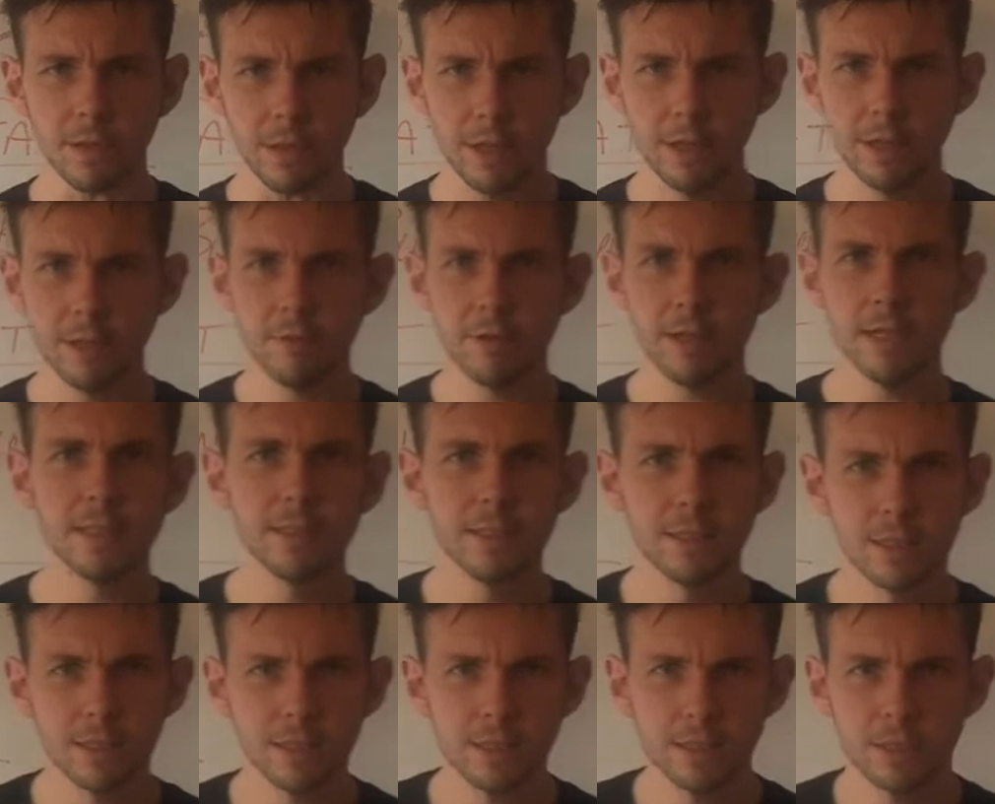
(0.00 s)
And the
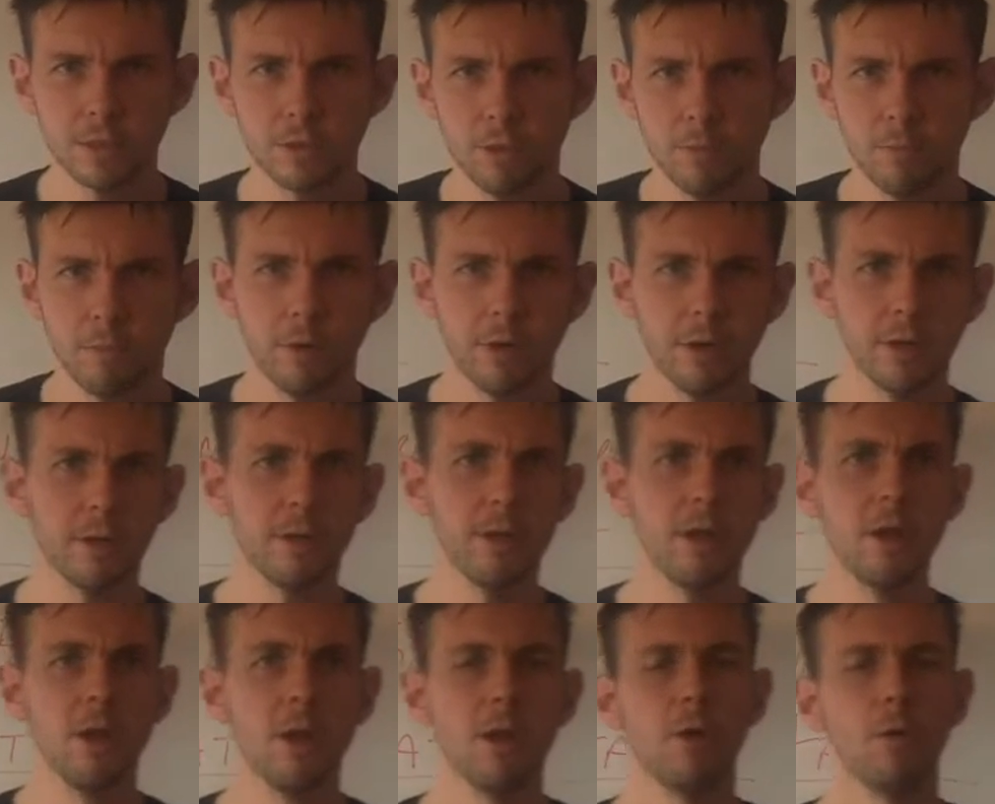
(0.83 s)
reason this is so
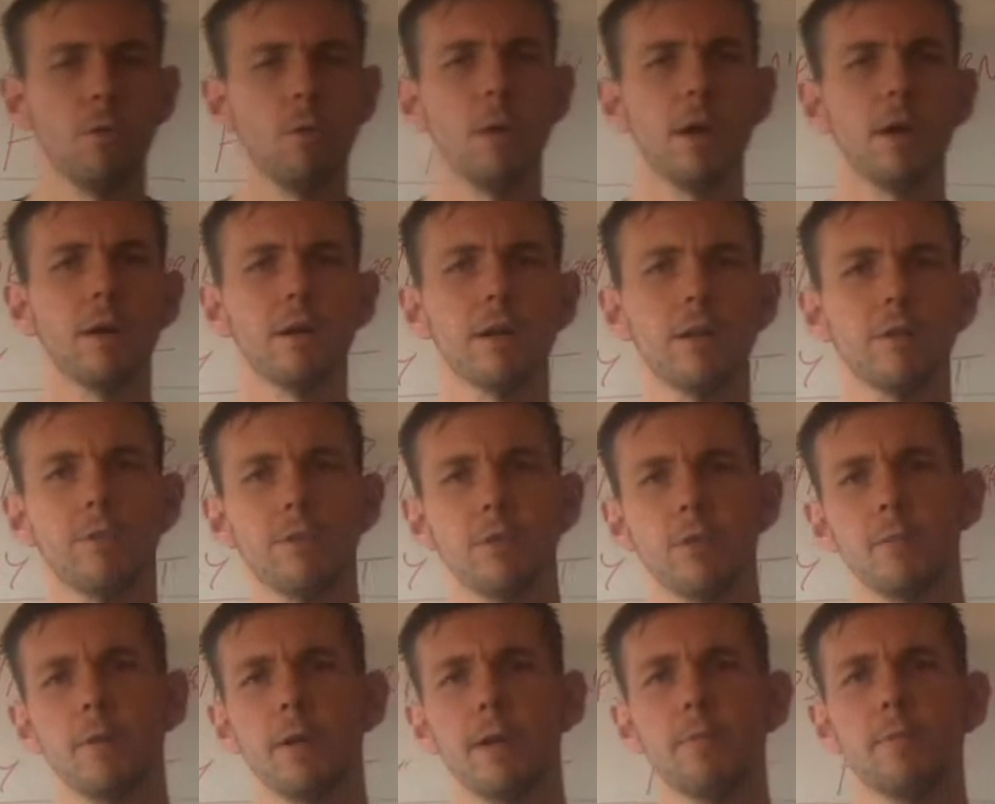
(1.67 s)
important, water has
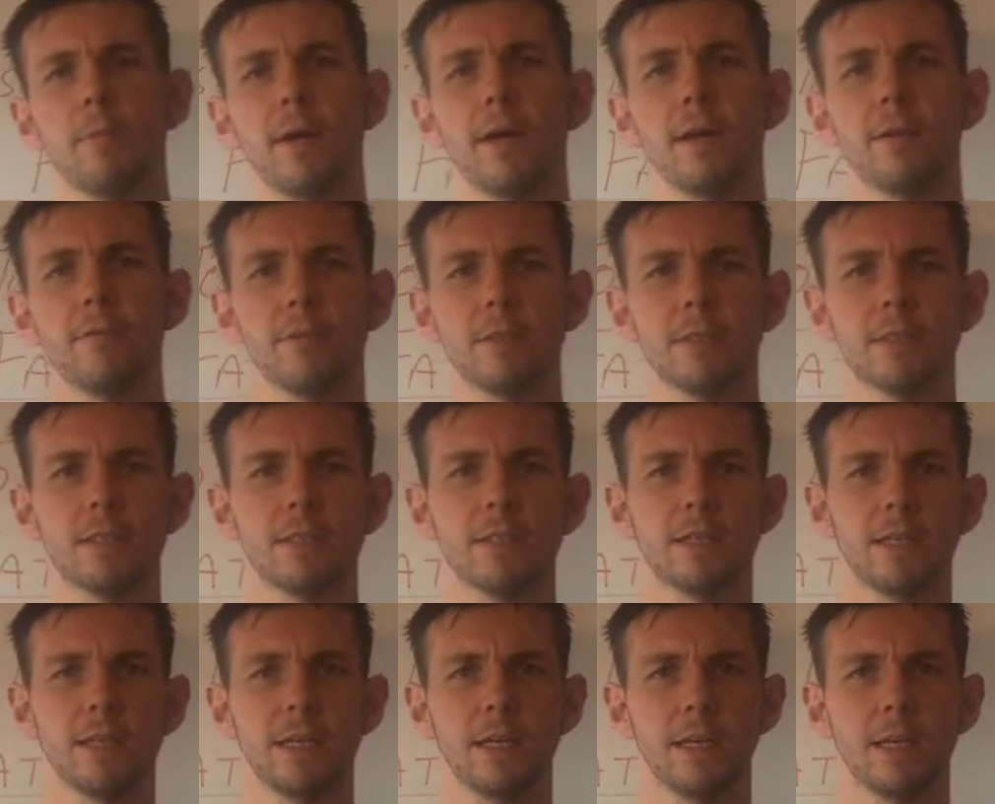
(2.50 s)
so many
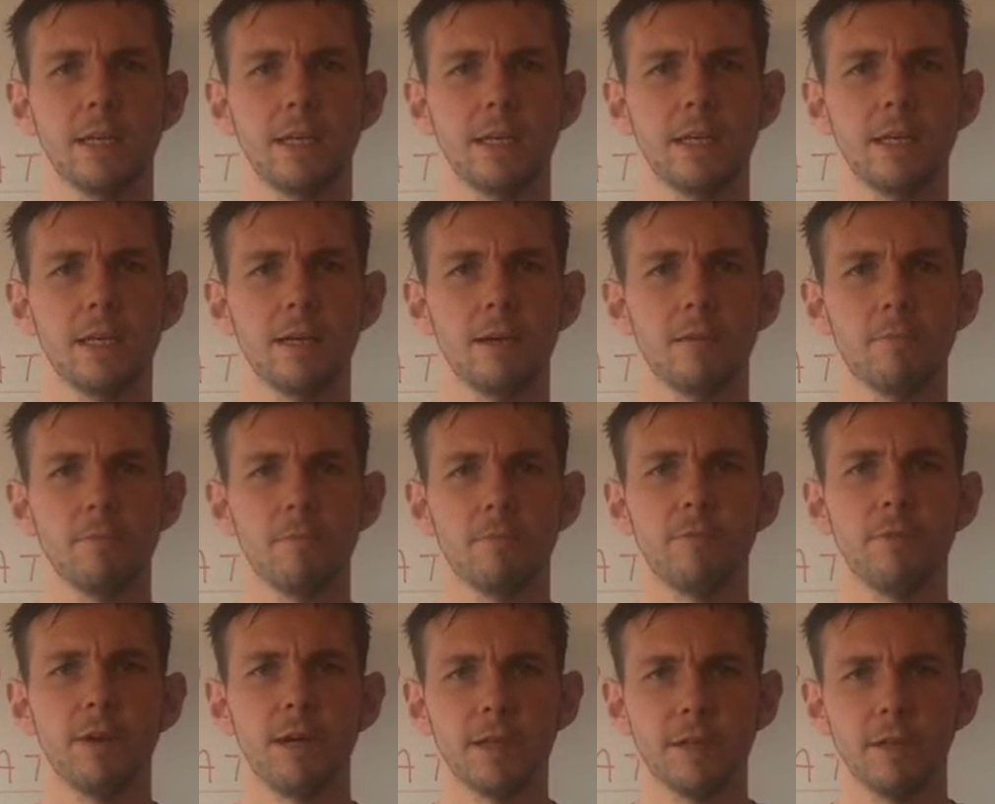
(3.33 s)
benefits,
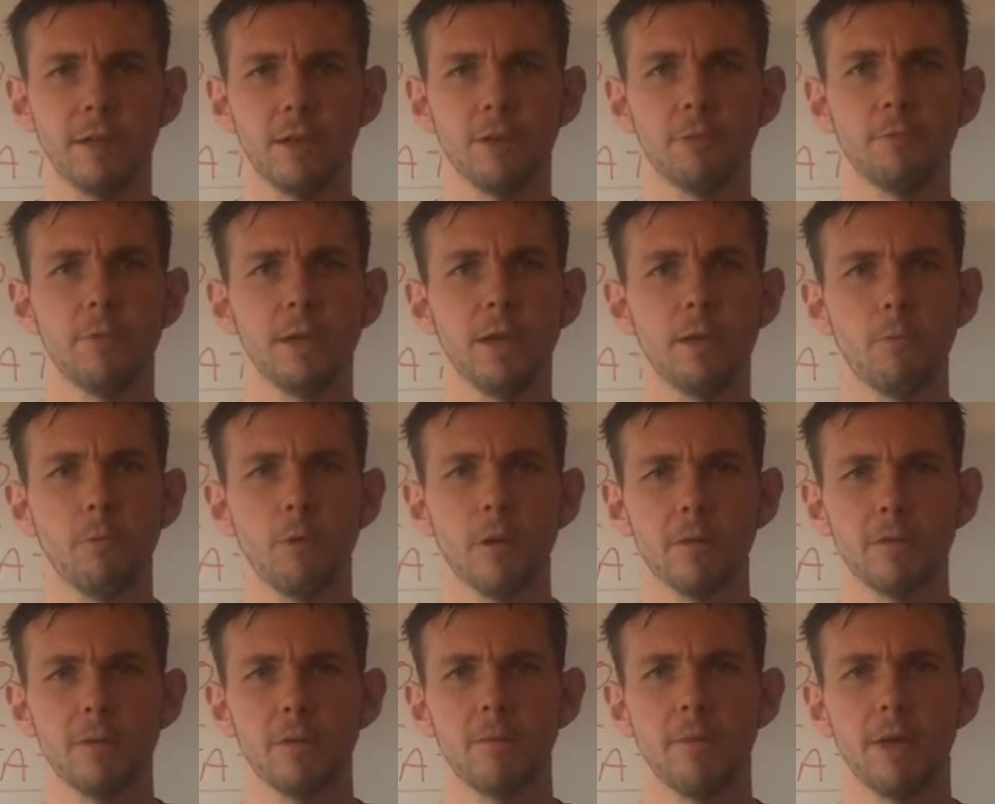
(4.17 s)
fat loss being
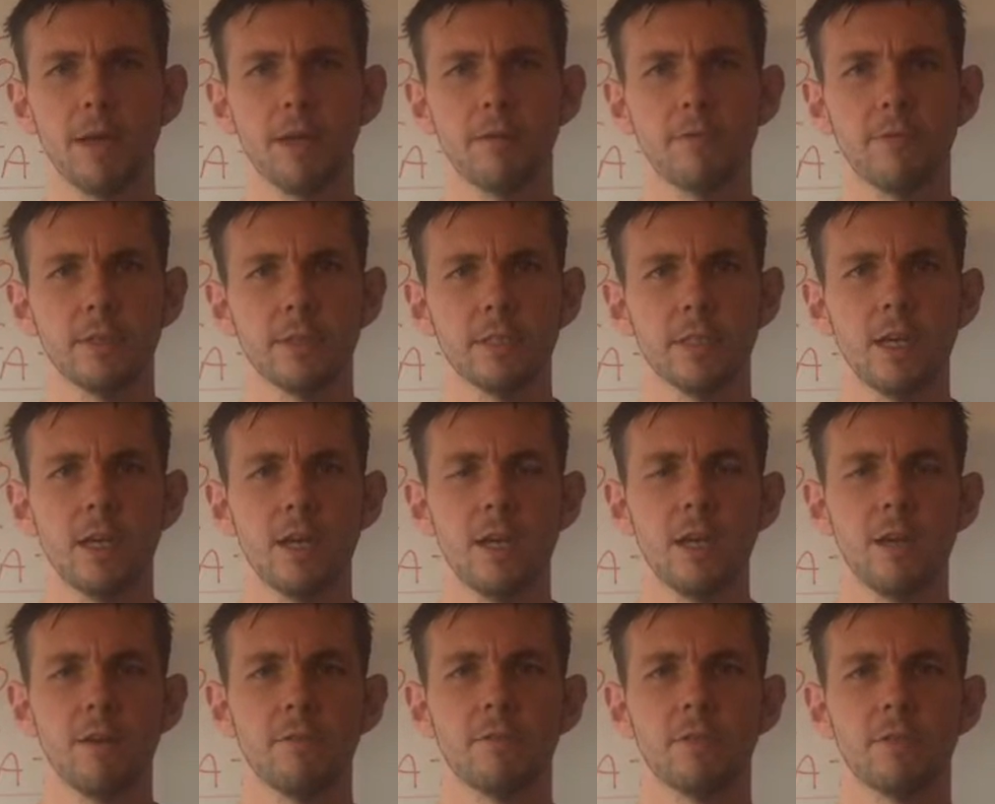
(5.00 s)
one of the benefits,
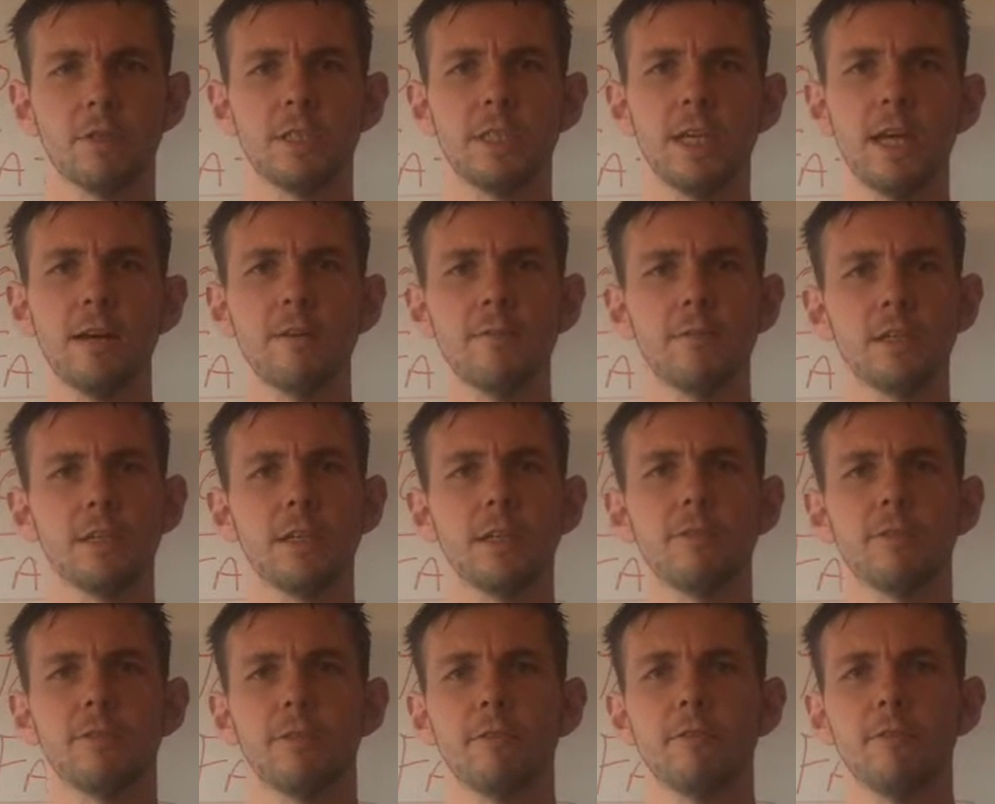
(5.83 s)
for several
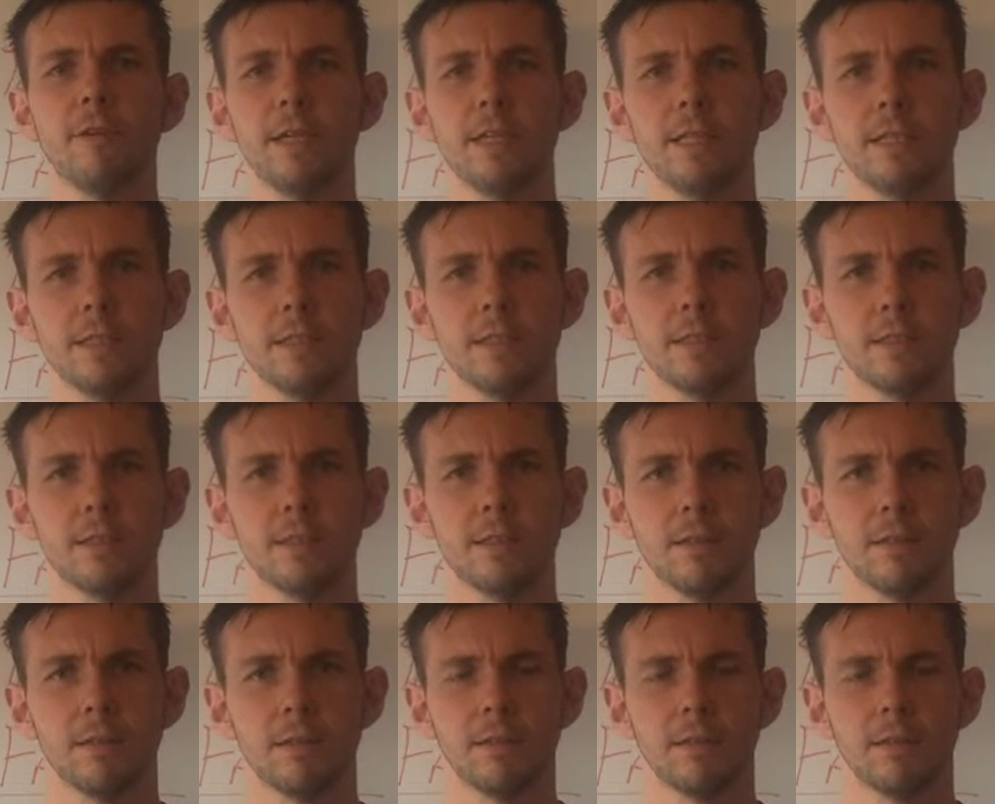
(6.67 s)
different reasons.